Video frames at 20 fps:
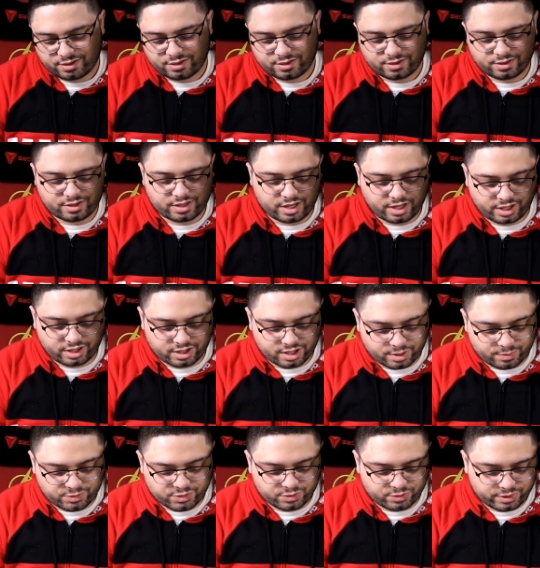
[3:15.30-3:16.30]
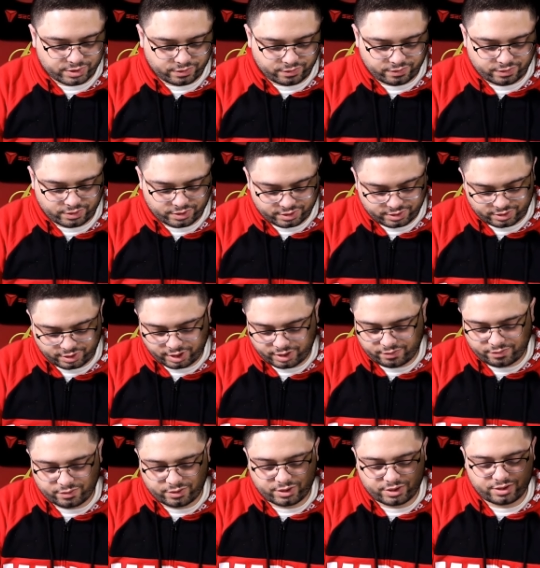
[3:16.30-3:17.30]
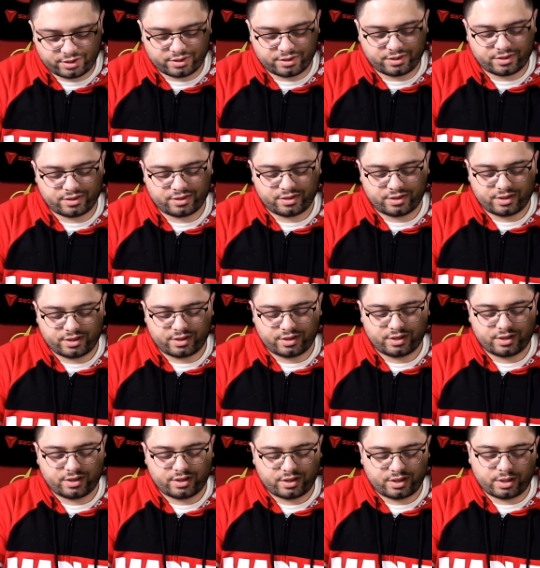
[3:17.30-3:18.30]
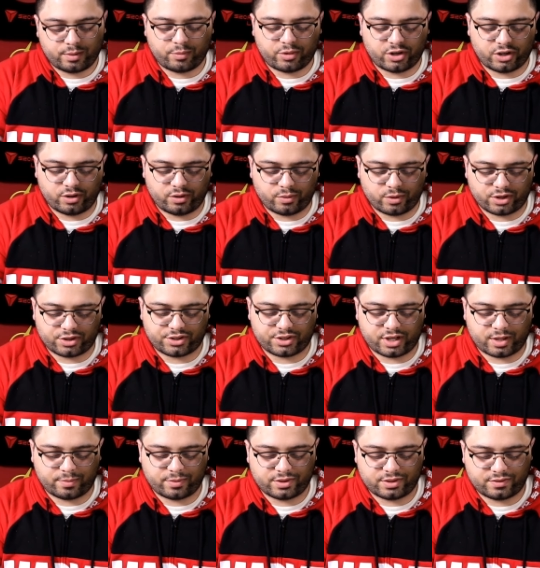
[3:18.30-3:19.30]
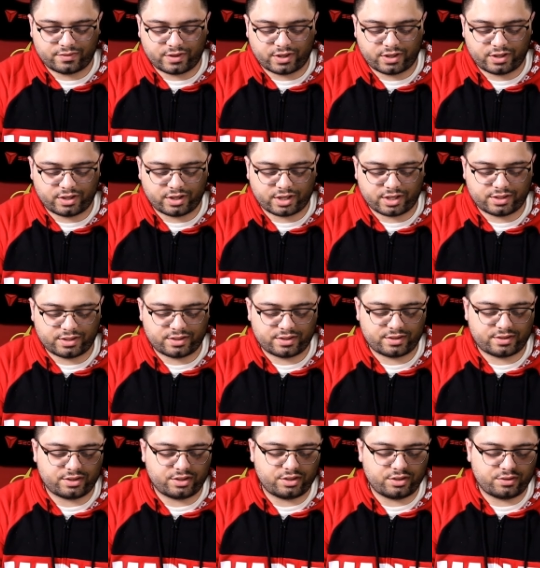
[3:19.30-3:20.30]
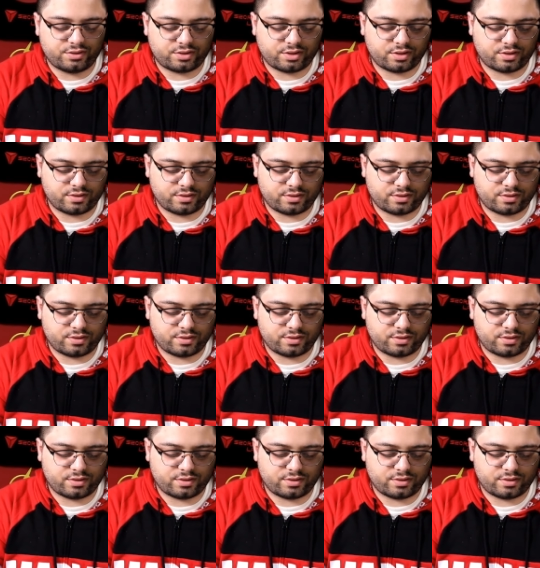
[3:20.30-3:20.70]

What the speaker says: that it comes with. Thankfully, the Imperial Workshop is very nice to do so.